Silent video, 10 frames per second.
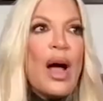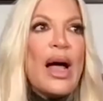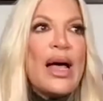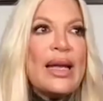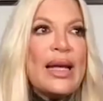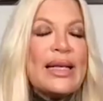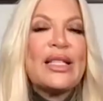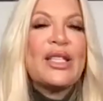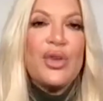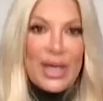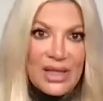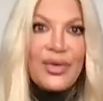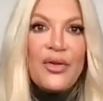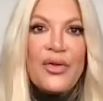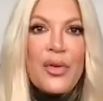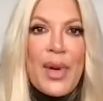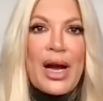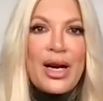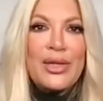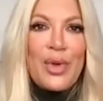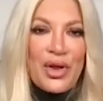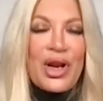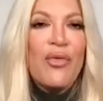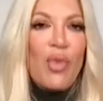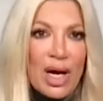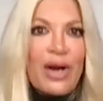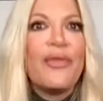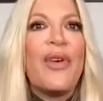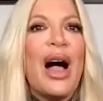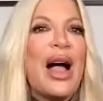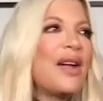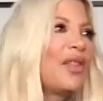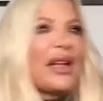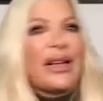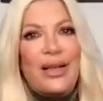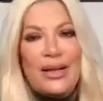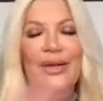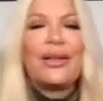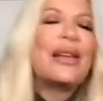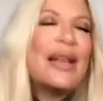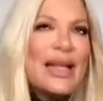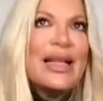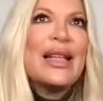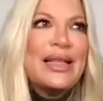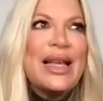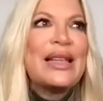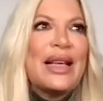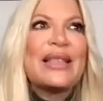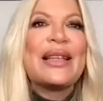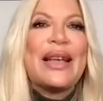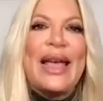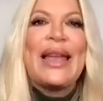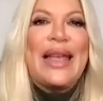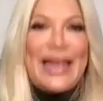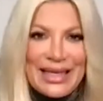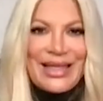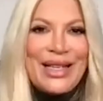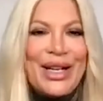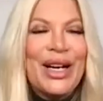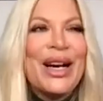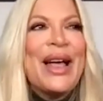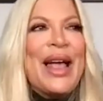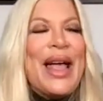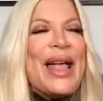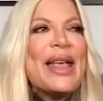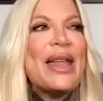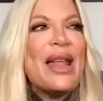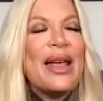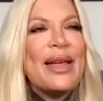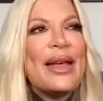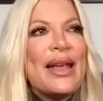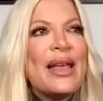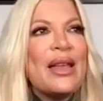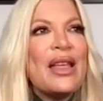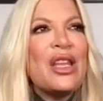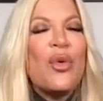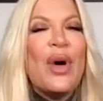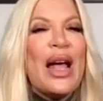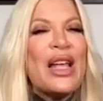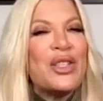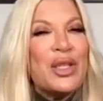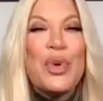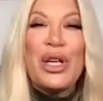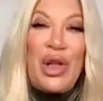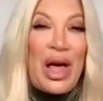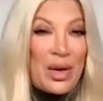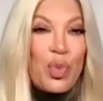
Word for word: what? It's stressful for parents, whether you have one or five. Like it, it, it doesn't get easier. It, it, you know what? I used to put a lot